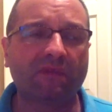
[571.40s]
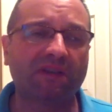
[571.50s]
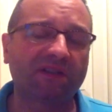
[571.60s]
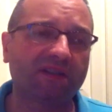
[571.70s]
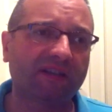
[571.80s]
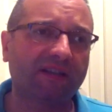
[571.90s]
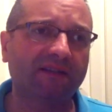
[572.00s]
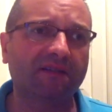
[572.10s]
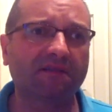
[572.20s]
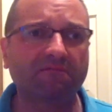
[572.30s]

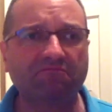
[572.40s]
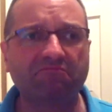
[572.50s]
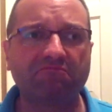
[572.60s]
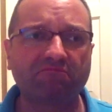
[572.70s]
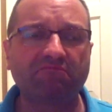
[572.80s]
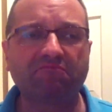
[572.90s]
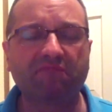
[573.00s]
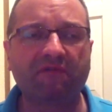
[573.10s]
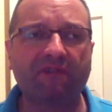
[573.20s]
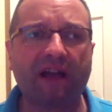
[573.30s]
6,
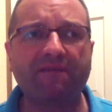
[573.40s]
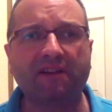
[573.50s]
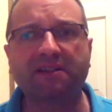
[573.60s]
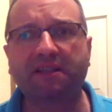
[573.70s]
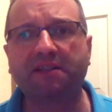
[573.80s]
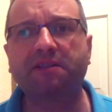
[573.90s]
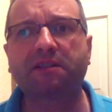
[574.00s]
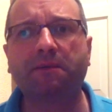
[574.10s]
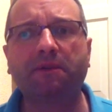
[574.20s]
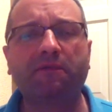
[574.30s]
5 and 6
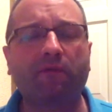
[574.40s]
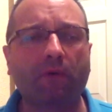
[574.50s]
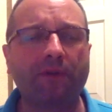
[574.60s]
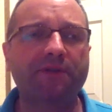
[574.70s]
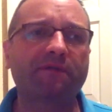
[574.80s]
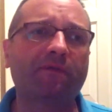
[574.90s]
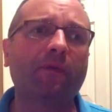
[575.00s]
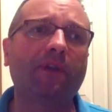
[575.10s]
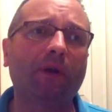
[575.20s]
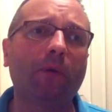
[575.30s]
74ths
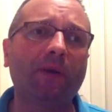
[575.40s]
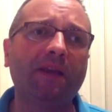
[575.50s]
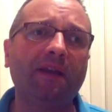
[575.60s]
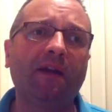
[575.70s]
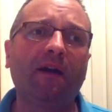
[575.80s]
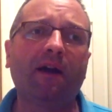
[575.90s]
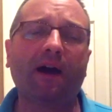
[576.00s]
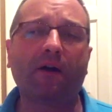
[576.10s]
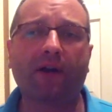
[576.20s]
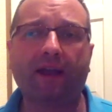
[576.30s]
for the low E
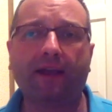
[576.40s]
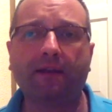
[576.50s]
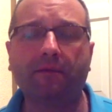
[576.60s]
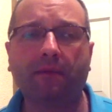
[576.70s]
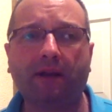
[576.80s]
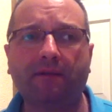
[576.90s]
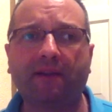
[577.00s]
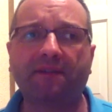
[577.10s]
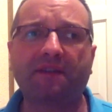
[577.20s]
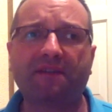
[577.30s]
are okay.
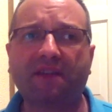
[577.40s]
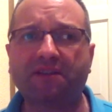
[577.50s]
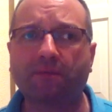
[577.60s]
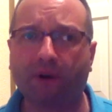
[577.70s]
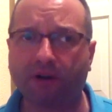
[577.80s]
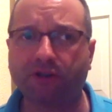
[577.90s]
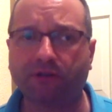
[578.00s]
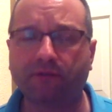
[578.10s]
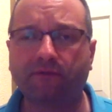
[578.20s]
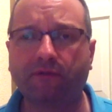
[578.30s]
But that's the margin
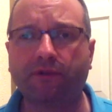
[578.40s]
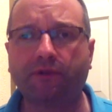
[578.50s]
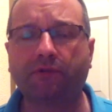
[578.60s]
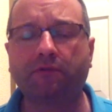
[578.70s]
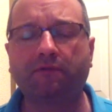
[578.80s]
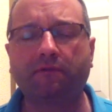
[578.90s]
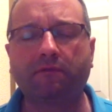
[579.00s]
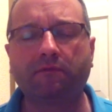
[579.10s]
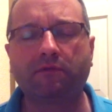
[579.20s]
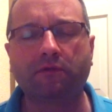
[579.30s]
for you
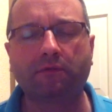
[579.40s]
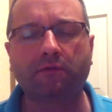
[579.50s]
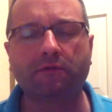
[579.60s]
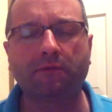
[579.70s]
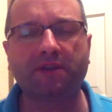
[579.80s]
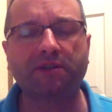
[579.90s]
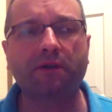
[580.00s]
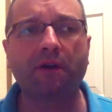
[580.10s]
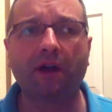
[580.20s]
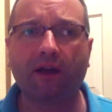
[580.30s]
to
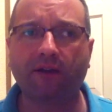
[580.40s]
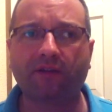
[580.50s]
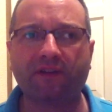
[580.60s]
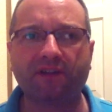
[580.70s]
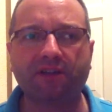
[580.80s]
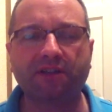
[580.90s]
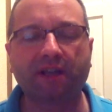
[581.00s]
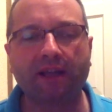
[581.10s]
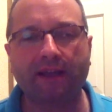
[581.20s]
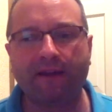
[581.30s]
measure and to adjust.
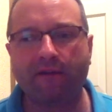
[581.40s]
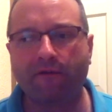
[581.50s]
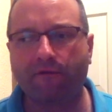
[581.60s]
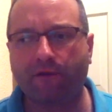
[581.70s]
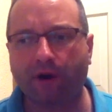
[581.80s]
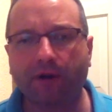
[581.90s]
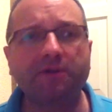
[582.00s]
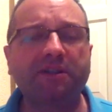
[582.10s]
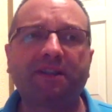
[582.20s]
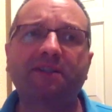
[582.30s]
For
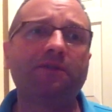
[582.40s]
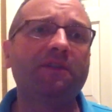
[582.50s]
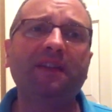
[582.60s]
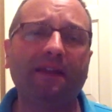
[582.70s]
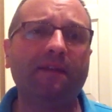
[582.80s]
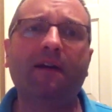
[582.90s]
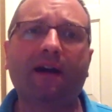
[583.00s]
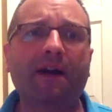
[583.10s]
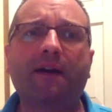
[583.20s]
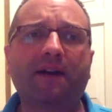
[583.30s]
acoustics, you need a
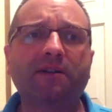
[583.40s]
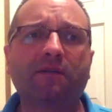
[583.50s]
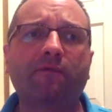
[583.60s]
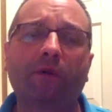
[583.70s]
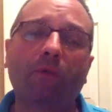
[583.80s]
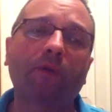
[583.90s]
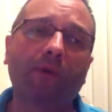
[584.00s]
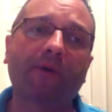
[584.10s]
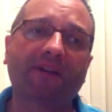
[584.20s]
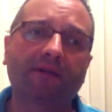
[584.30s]
higher action for
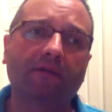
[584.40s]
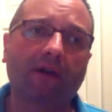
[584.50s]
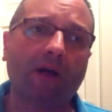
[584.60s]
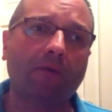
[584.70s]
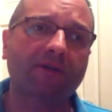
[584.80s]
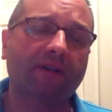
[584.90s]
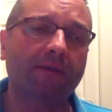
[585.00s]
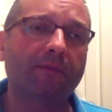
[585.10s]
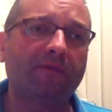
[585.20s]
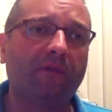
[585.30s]
what I was
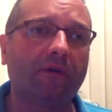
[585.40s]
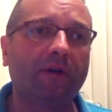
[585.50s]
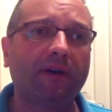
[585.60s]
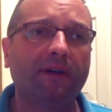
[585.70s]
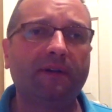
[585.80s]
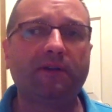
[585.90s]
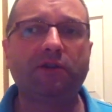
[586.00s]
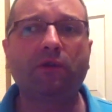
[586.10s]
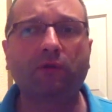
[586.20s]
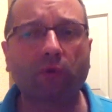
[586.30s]
telling before. You